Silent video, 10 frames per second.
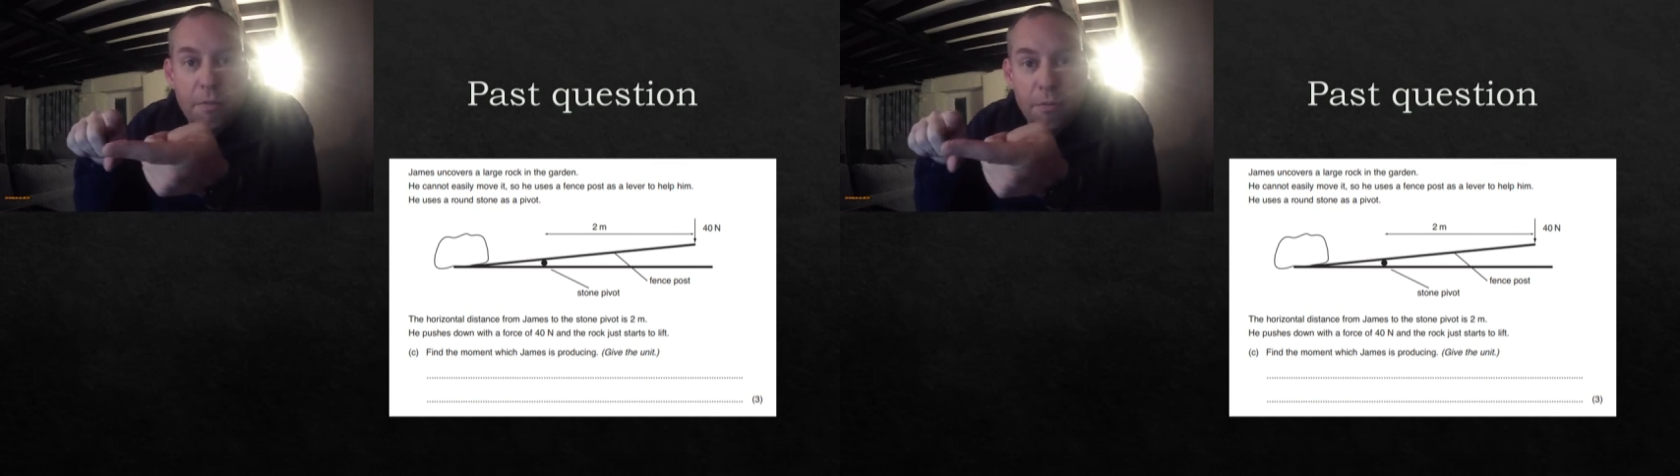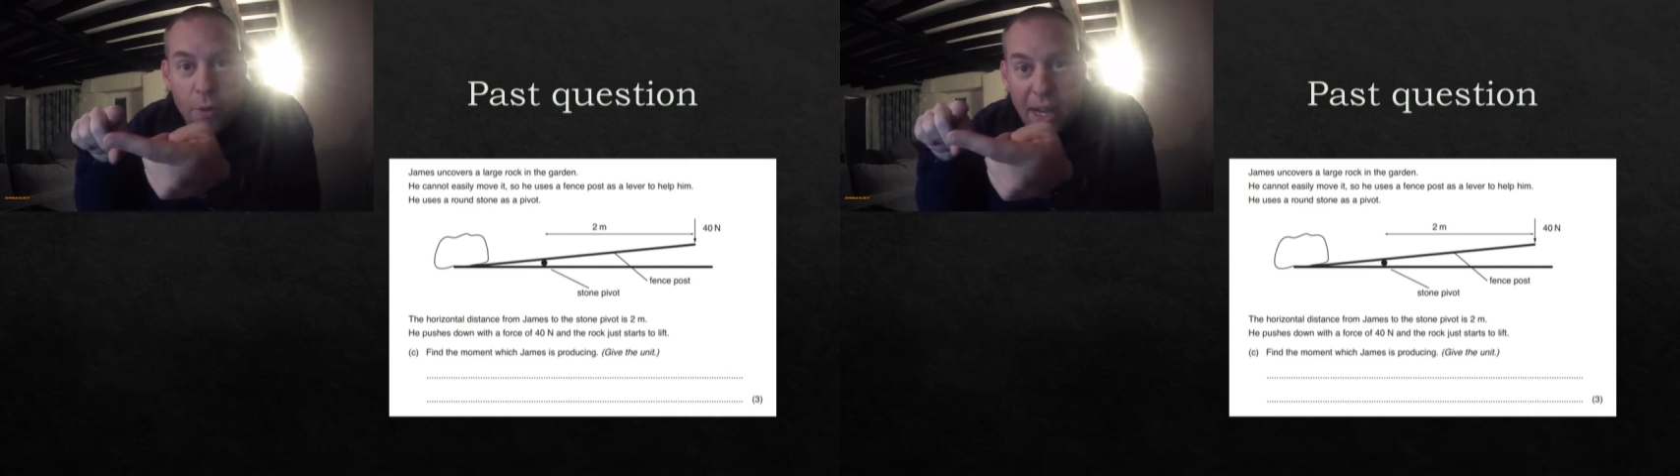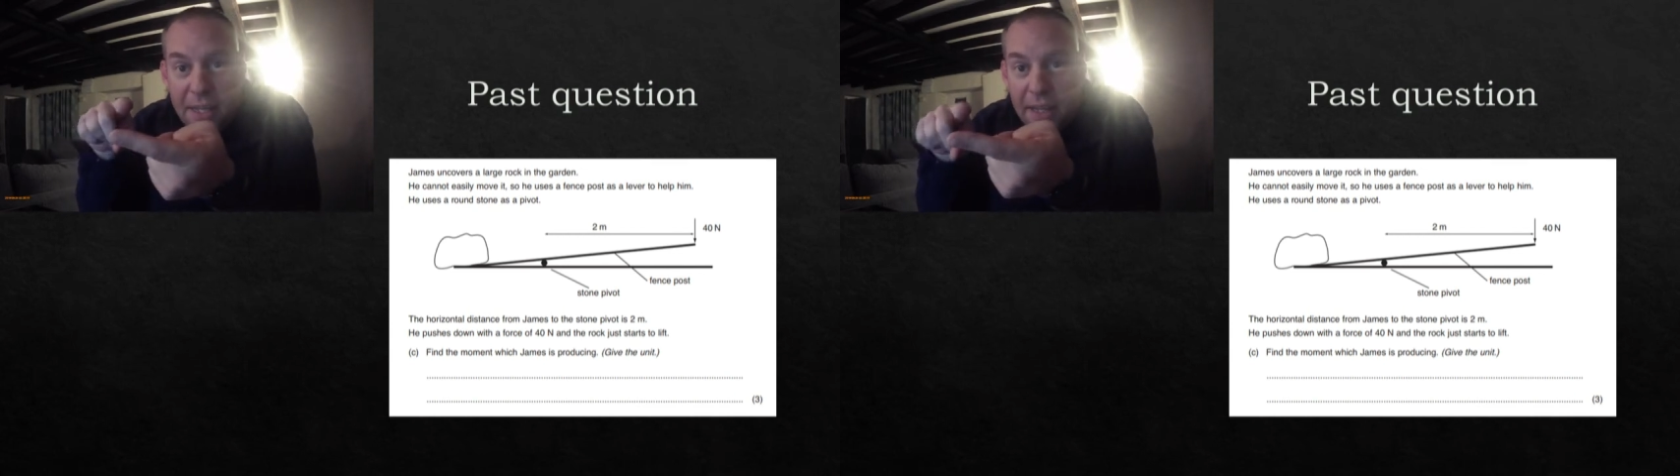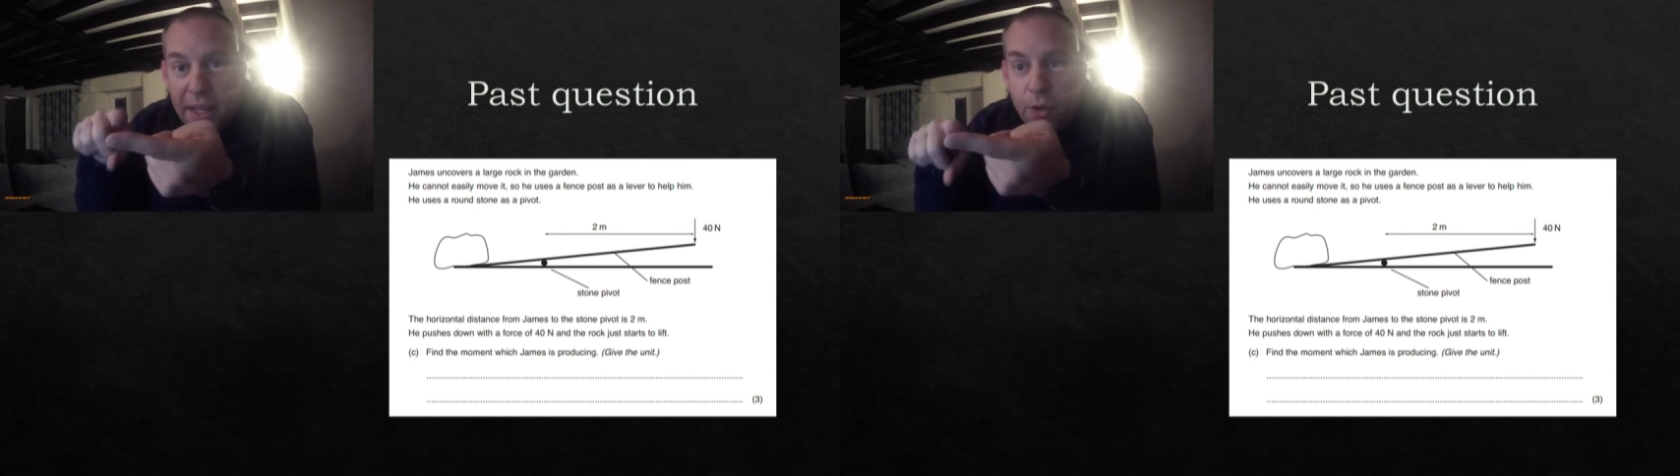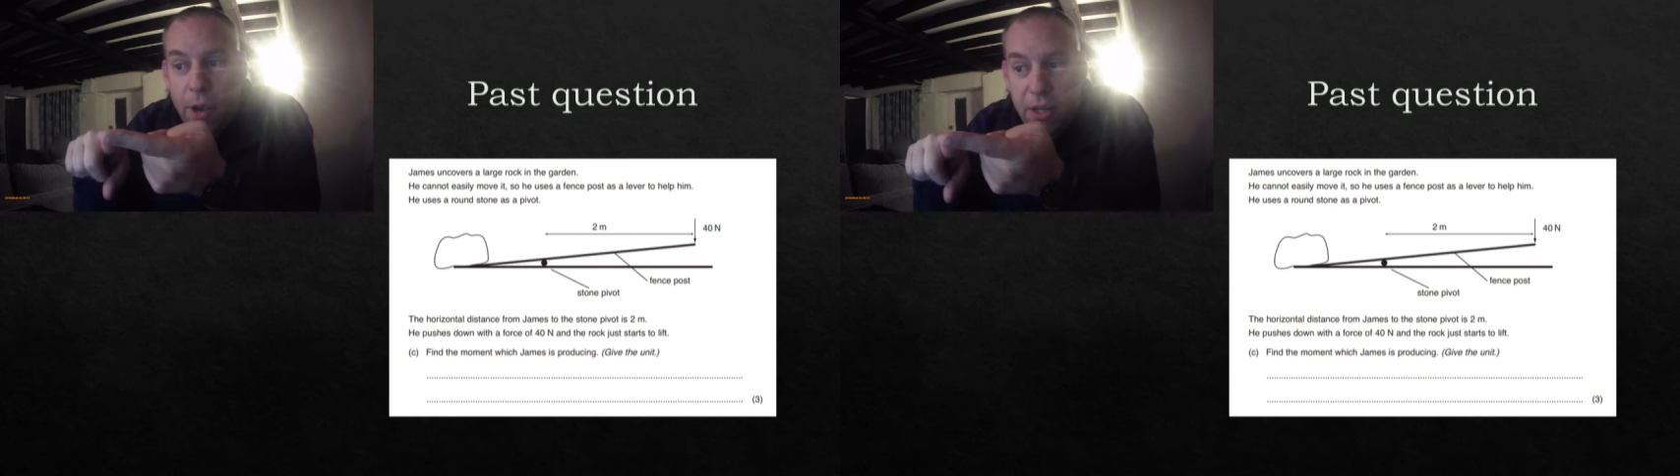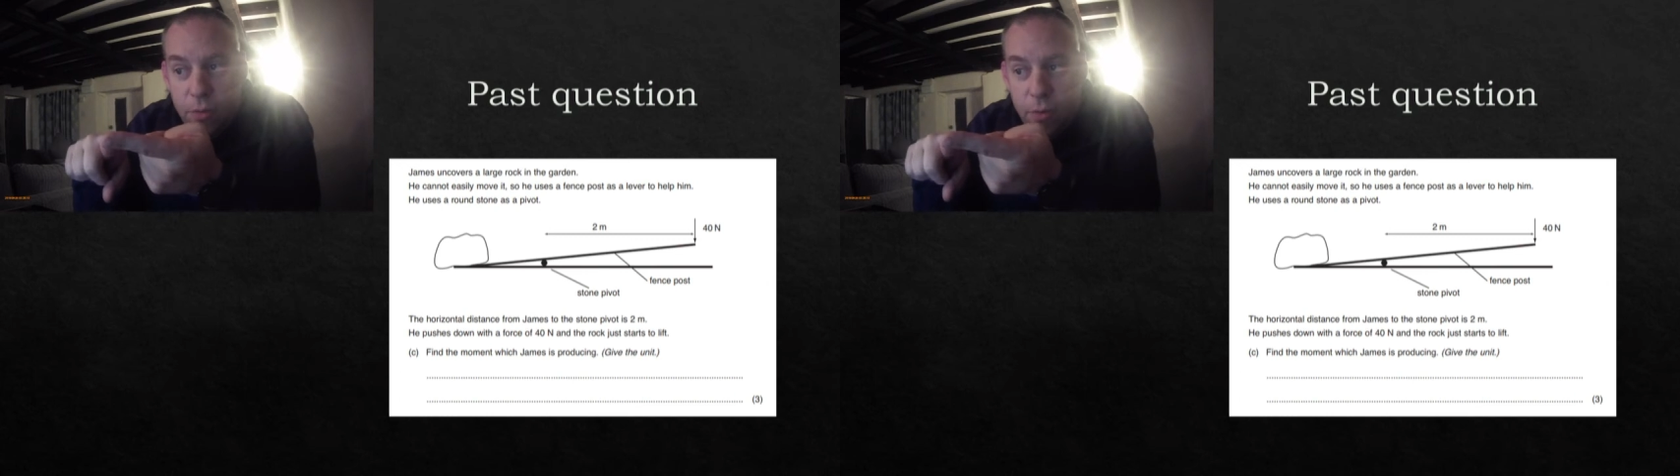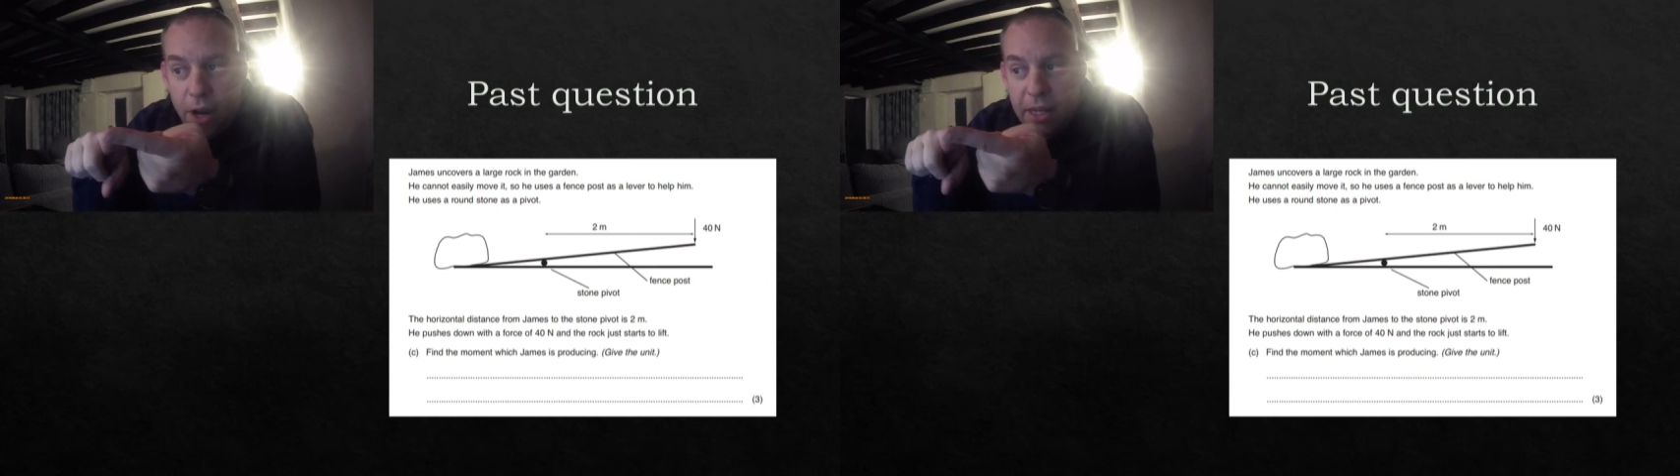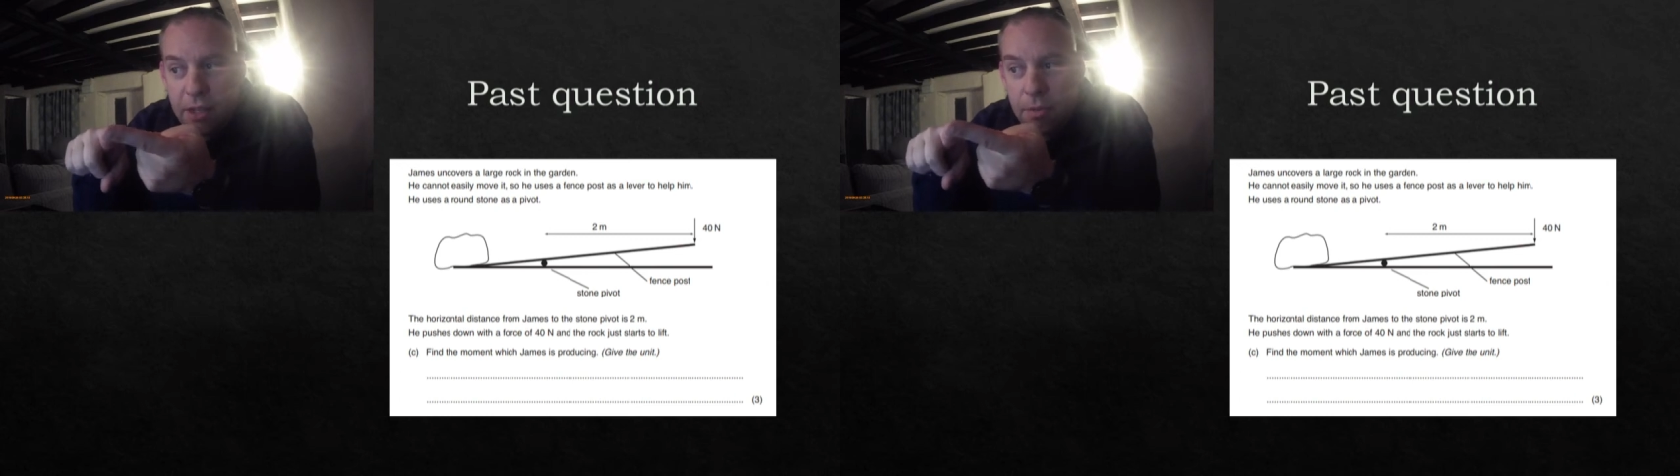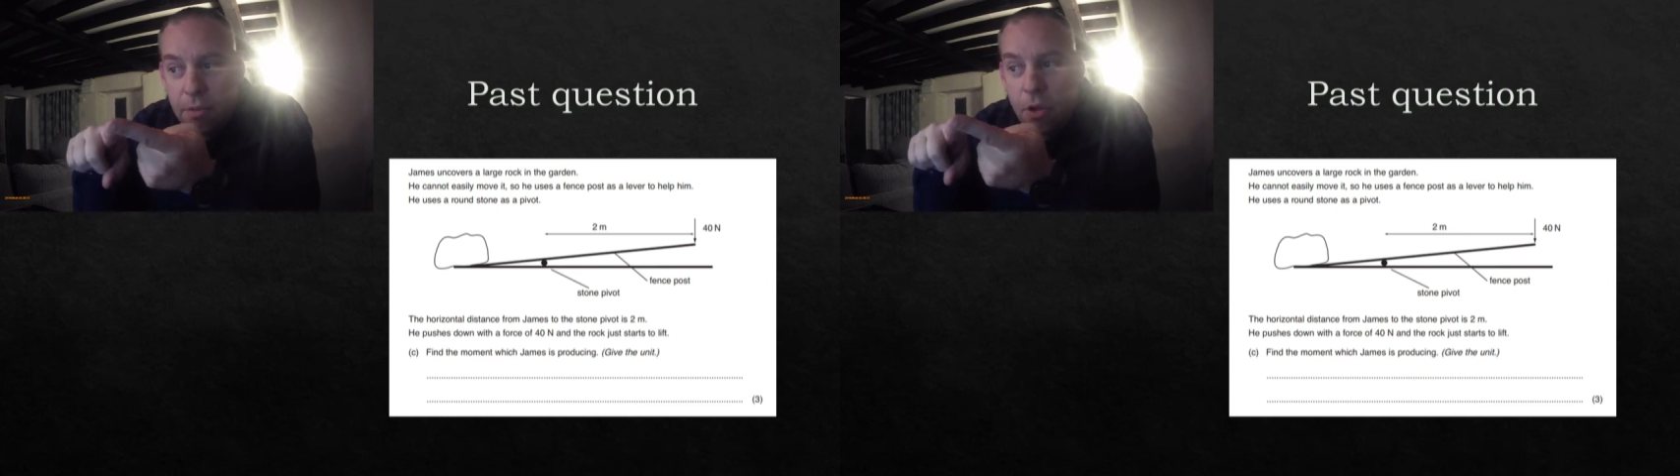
for getting the equation right,